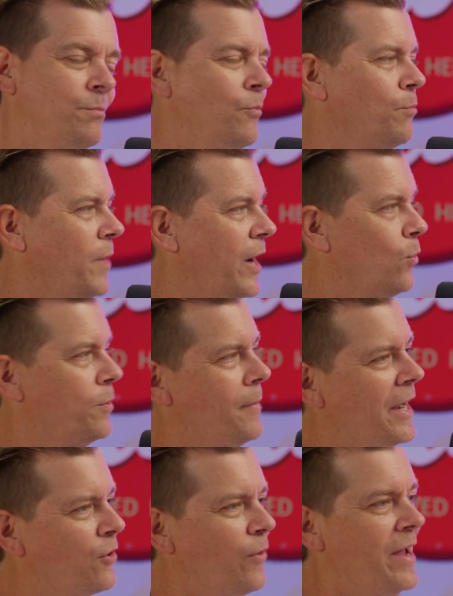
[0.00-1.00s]

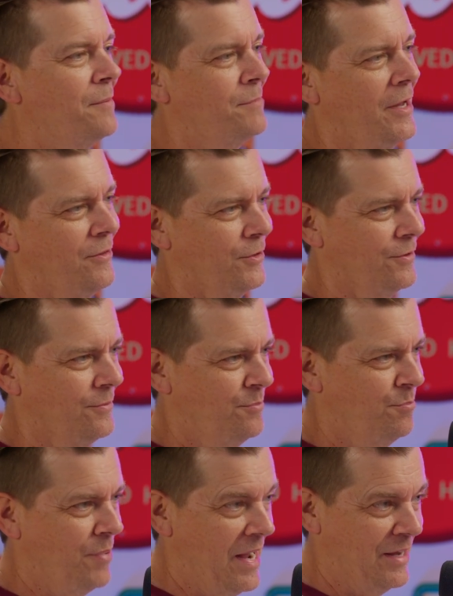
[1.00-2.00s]
my grandmother
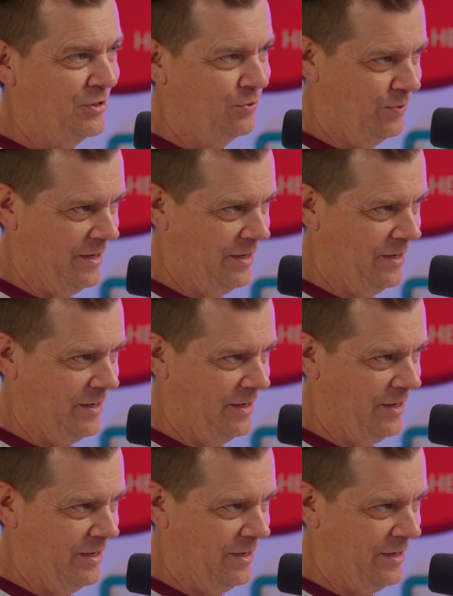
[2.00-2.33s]
passed